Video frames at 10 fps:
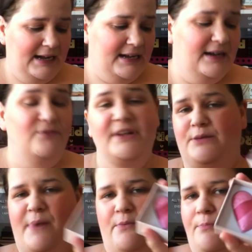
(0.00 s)
I can't
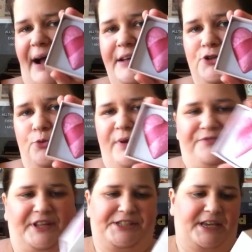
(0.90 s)
really make my mind up
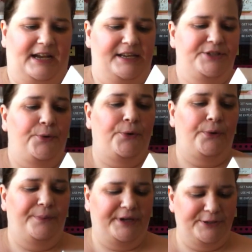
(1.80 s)
with this, guys,
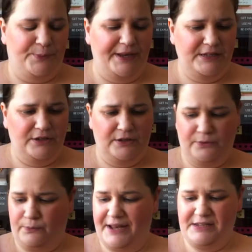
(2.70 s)
because when
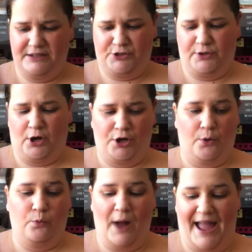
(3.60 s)
you do it on
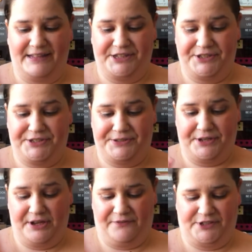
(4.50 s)
a wet
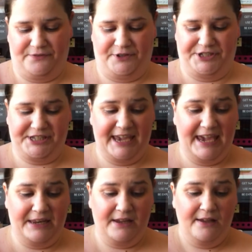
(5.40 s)
surface of your
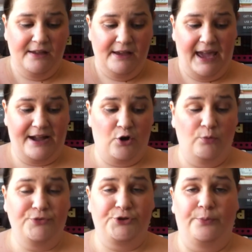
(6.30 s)
skin, it
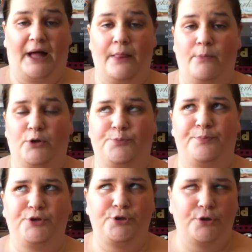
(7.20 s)
comes up like the most
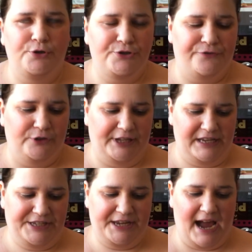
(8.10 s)

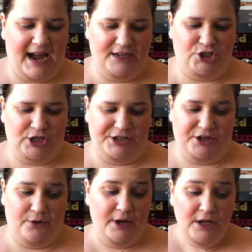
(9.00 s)
beautifulest
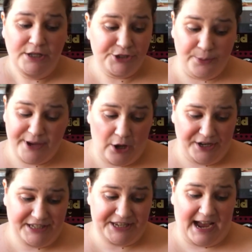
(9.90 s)
eyeshadow. To be
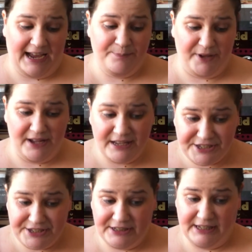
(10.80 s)
honest, I
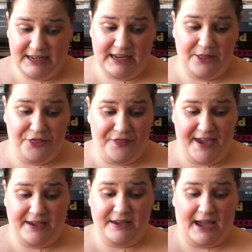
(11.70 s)
personally
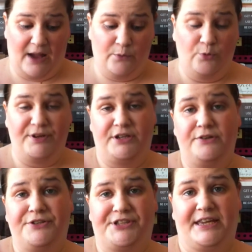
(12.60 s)
think I will be
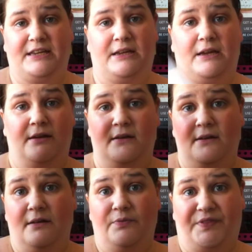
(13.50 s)
using
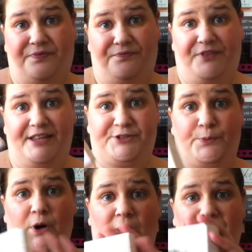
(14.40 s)
this
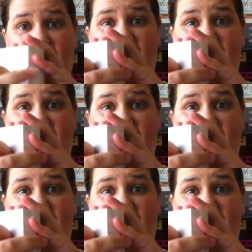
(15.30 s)
one